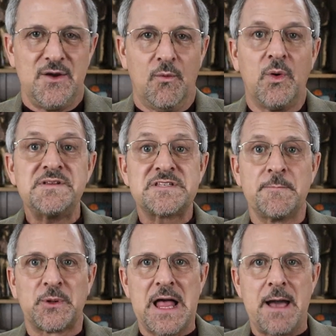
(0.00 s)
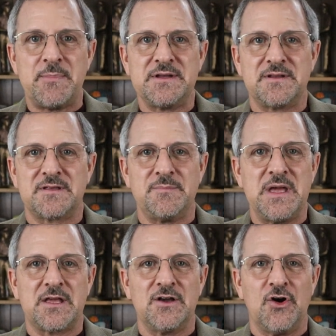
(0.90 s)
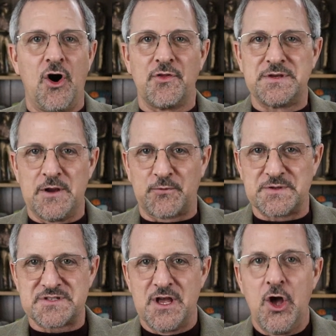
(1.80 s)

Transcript: One simple habit can make all the difference.